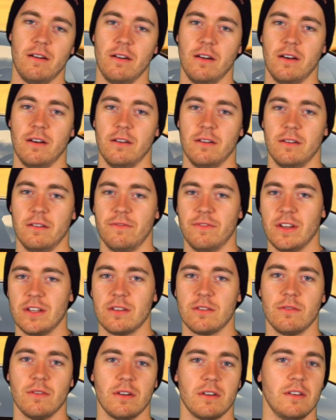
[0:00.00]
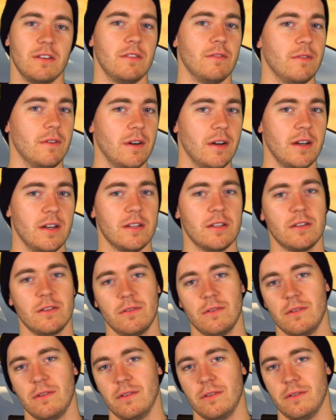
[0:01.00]
don't know if that's directed to us
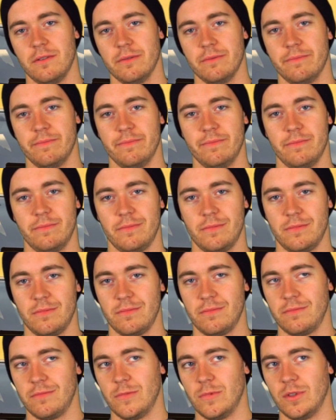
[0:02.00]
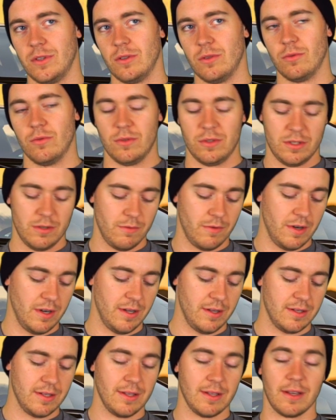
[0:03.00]
or towards someone
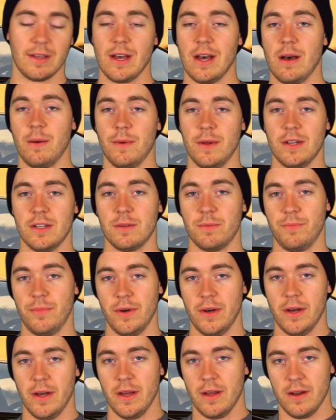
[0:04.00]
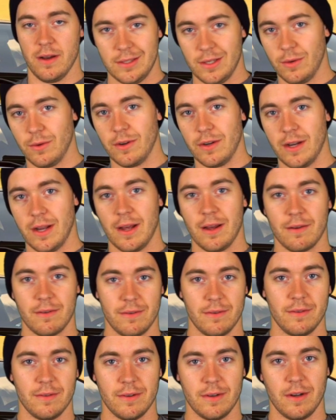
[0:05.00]
else in the comments, but tone it down,
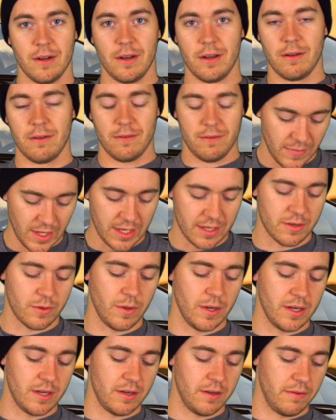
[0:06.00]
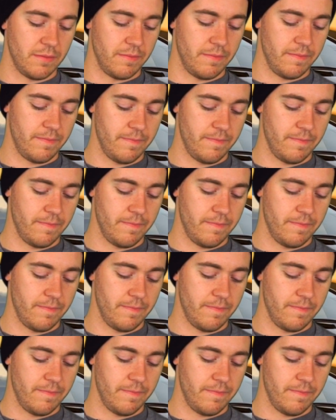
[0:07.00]
all right? Next question.